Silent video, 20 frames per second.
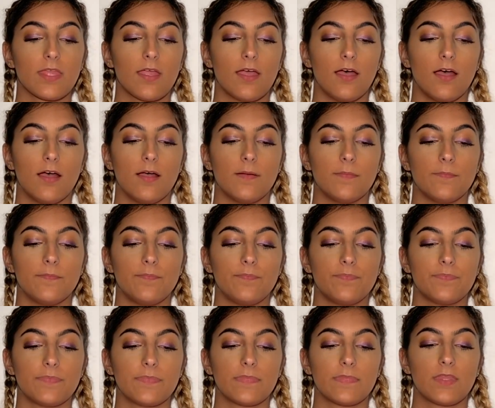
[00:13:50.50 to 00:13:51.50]

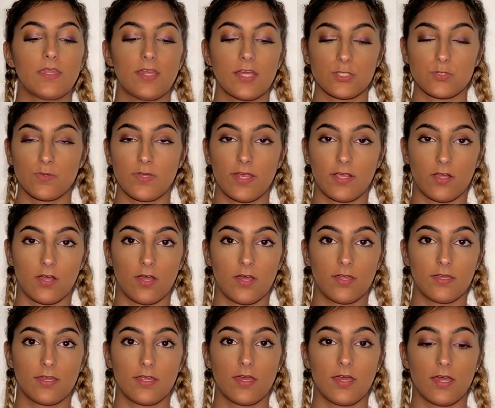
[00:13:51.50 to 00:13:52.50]
The next one I
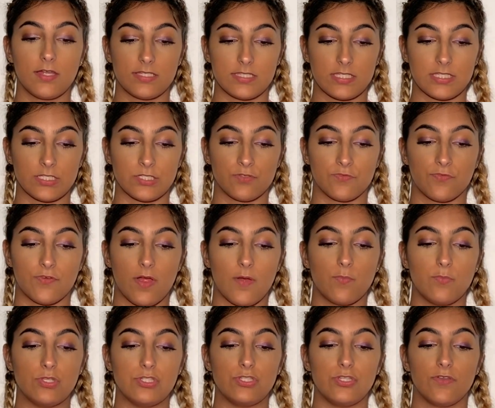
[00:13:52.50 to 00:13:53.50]
got a decision from
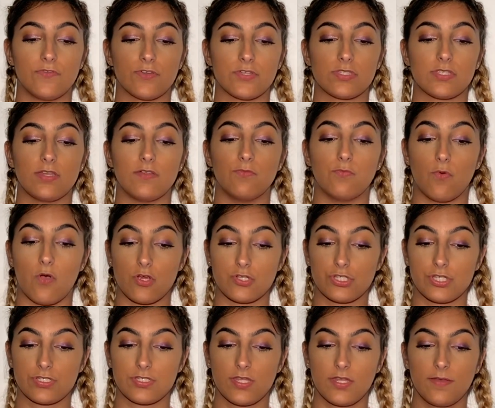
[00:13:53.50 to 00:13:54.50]
was University of
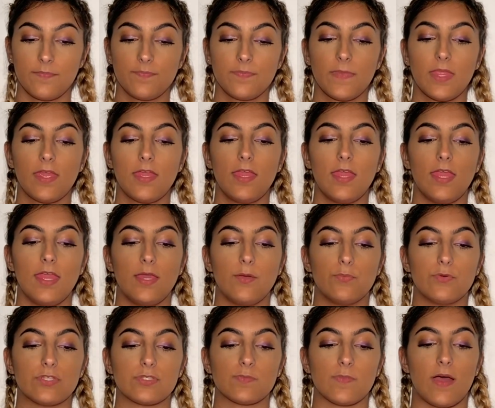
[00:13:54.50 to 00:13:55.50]
Washington. It
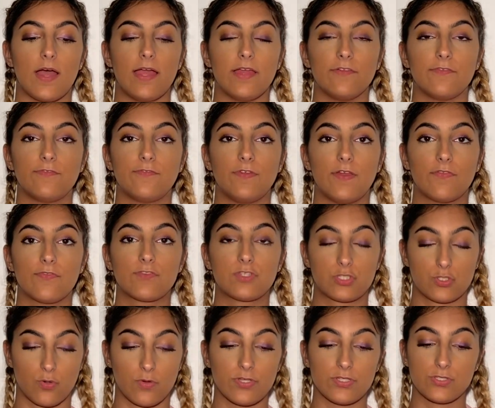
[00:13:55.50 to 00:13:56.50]
was my 5th
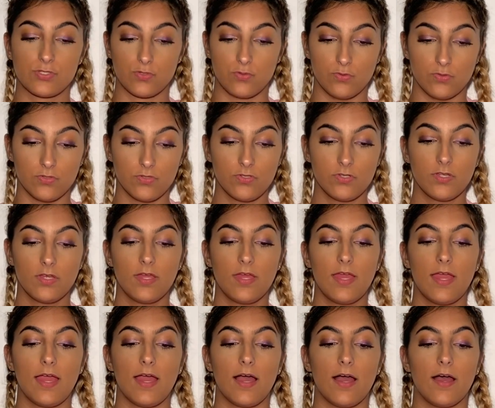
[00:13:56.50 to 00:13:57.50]
choice school,
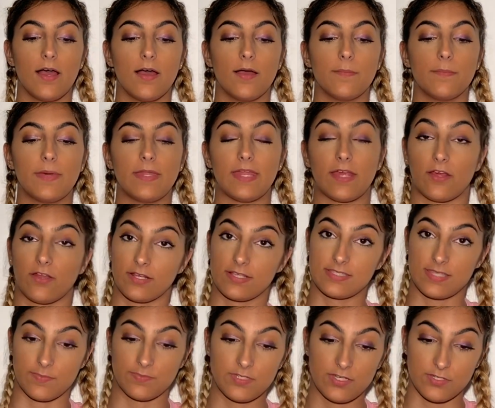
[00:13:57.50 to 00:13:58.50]
and I got
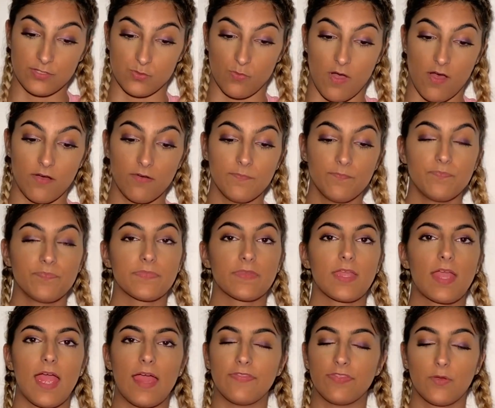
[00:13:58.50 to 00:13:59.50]
accepted as well.
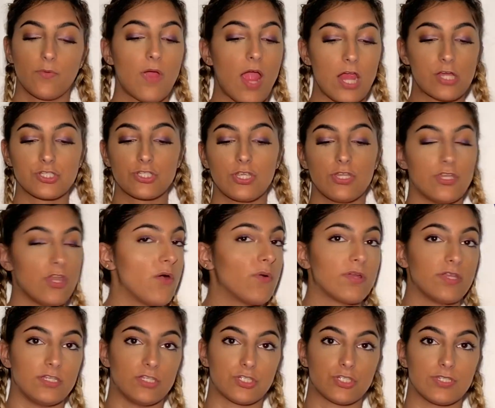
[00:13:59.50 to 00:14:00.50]
And there were actually no
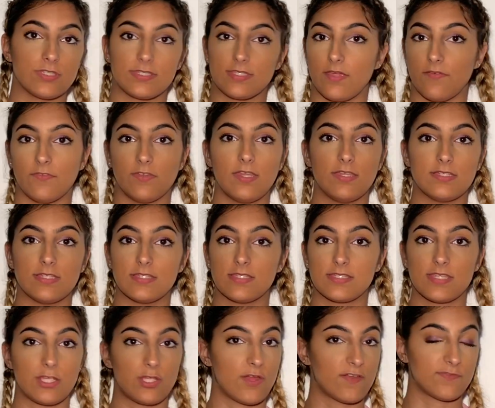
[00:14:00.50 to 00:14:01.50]
conditions given. It didn't
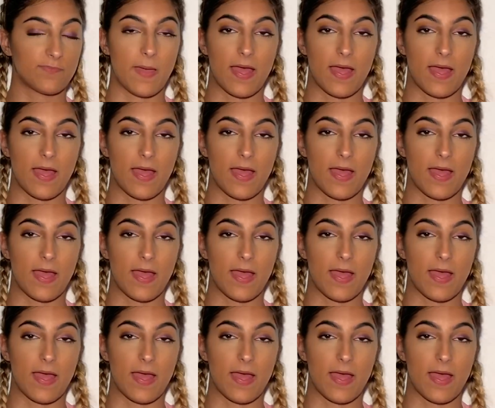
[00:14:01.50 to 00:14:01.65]
say you have to